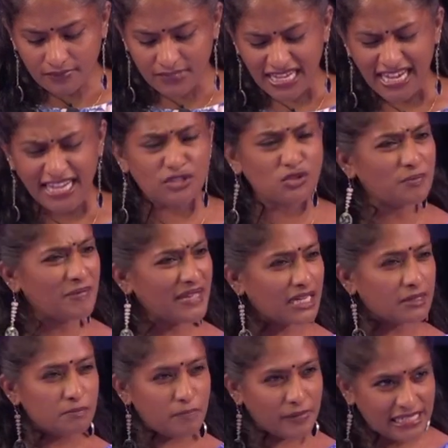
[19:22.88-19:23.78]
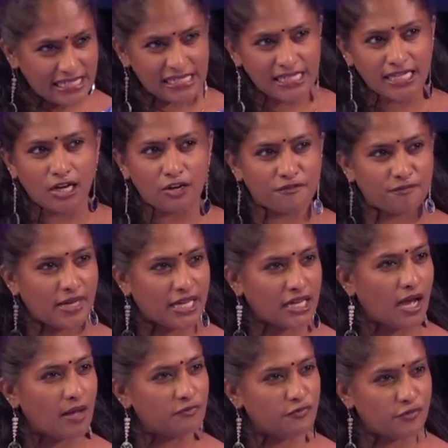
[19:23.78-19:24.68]
it took me completely out of my
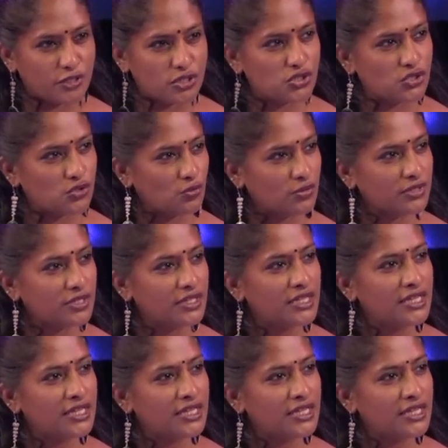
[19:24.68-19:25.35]
comfort zone